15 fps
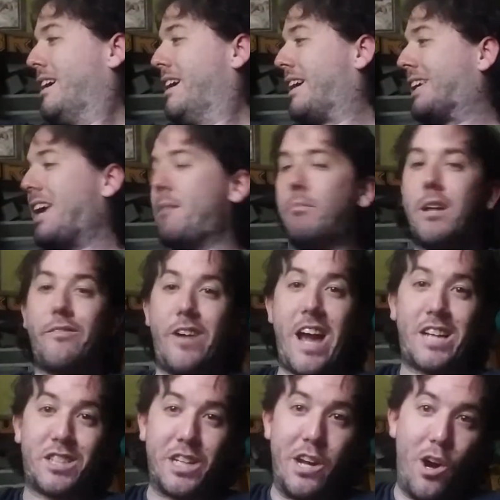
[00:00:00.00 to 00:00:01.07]
I can't believe I
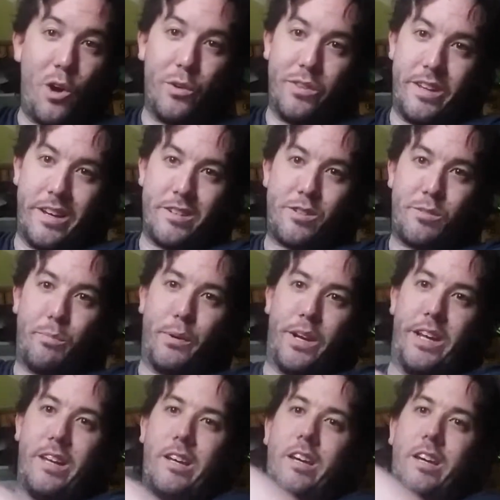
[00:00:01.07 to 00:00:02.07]
actually own this, but